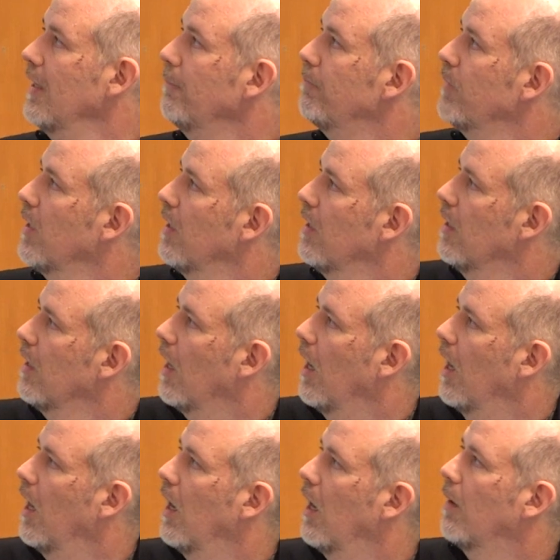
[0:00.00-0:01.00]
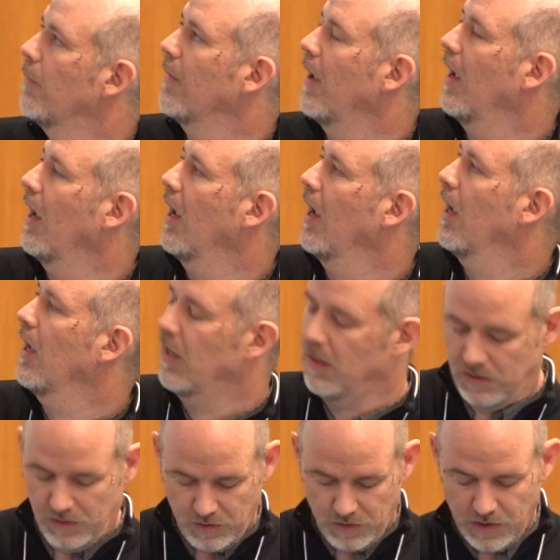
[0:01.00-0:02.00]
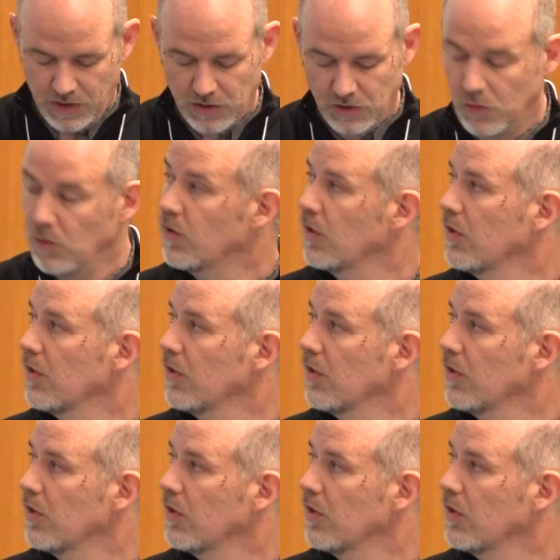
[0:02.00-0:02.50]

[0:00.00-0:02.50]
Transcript: in it. And then you